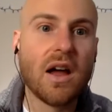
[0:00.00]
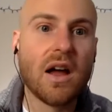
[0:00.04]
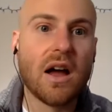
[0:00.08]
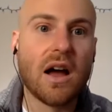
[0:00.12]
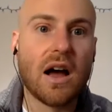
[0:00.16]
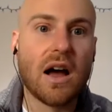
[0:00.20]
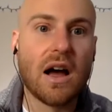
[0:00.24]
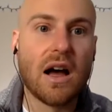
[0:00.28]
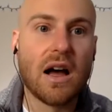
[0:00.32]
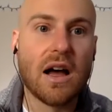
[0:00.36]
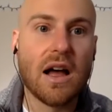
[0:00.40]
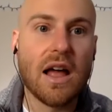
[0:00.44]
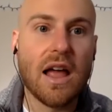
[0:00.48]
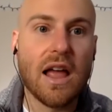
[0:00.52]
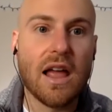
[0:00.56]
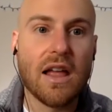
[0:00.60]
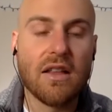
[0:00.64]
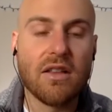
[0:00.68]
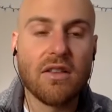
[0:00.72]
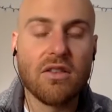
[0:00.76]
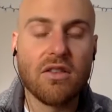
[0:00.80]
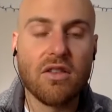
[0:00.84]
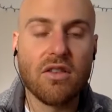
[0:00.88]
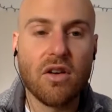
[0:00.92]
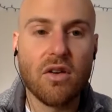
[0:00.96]

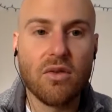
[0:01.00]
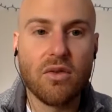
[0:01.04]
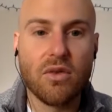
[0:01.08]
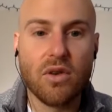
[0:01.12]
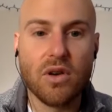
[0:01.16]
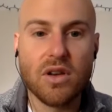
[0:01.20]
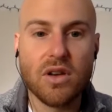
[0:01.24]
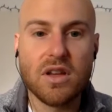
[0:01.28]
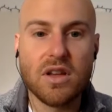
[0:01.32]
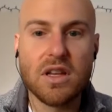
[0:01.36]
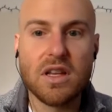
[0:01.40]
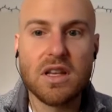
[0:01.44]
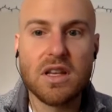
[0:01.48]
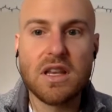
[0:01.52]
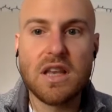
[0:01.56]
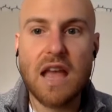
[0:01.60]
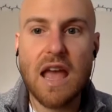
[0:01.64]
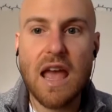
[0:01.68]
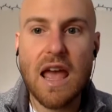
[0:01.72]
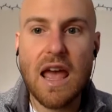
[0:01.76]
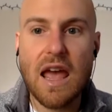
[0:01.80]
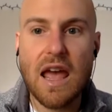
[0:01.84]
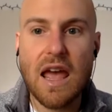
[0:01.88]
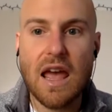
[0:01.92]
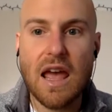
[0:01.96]
And so for
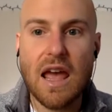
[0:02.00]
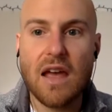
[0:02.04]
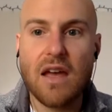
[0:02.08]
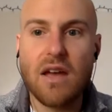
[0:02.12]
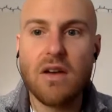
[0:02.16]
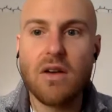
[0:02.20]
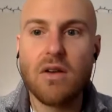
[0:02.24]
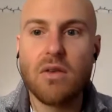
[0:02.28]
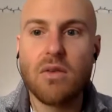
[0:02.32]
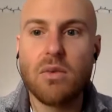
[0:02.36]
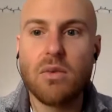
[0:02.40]
today,